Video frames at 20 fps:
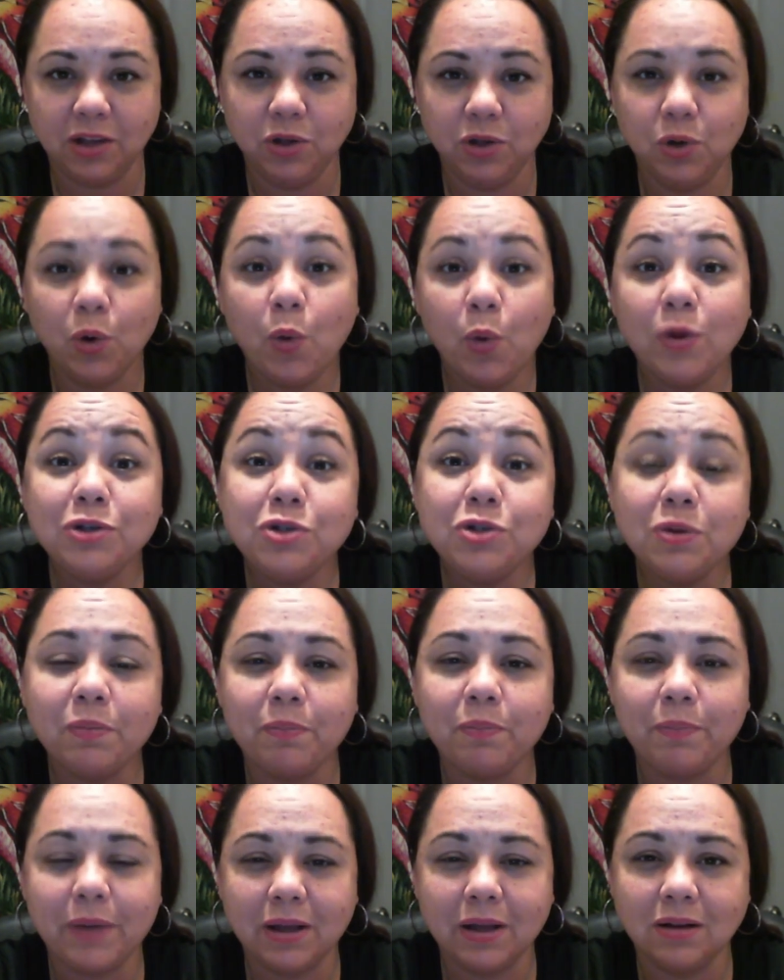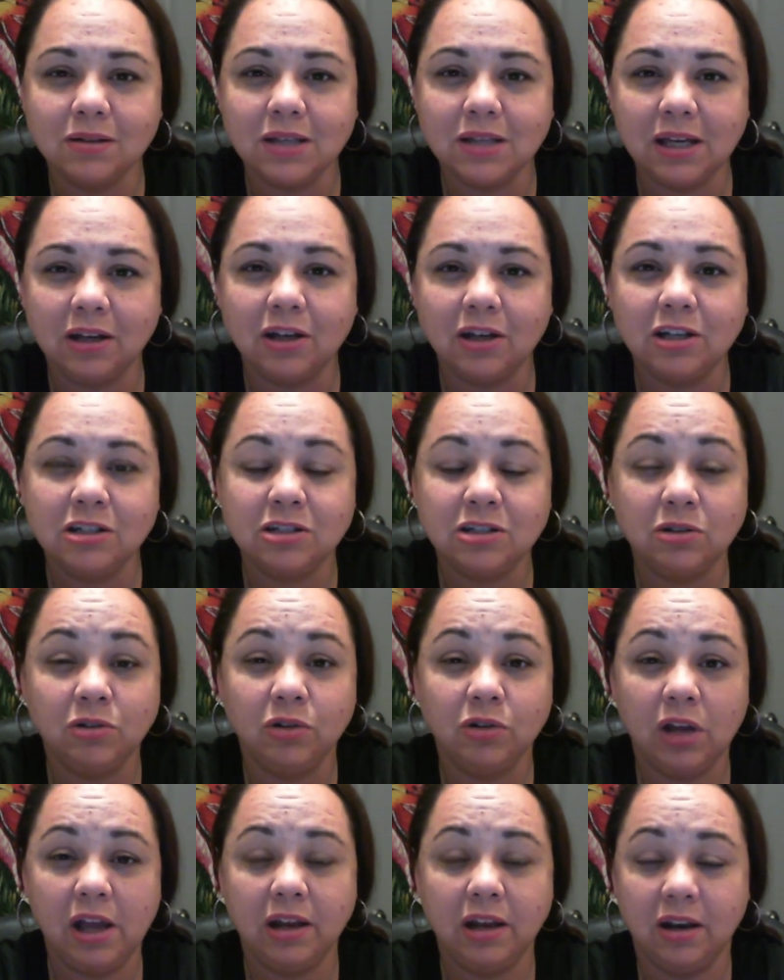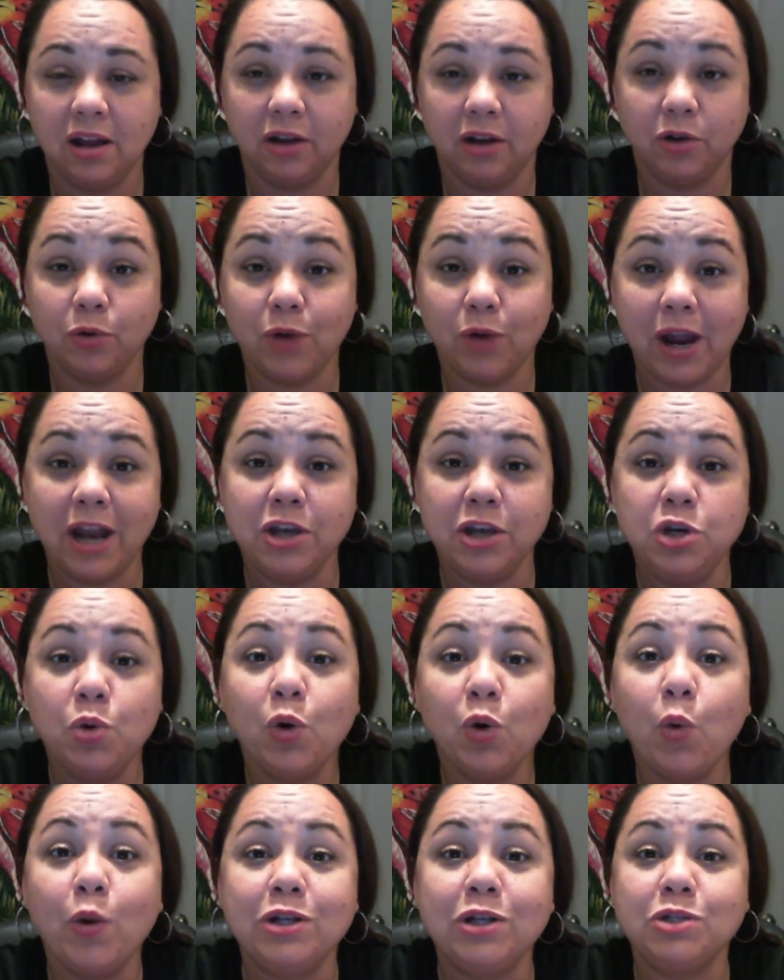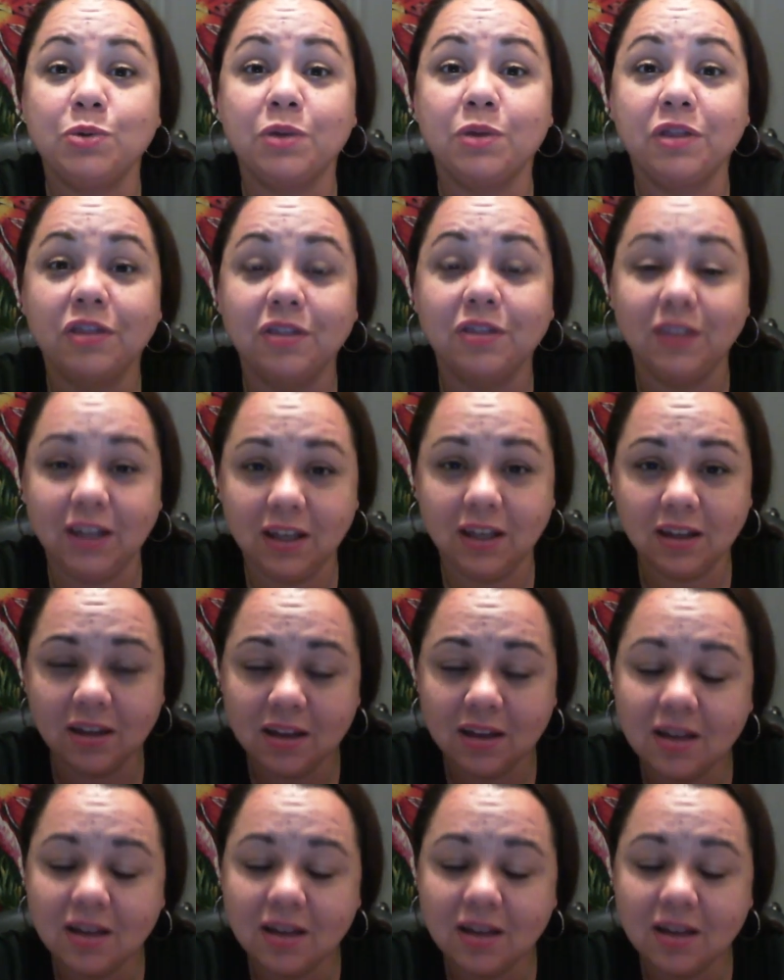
You're going to build and create, and you are going to think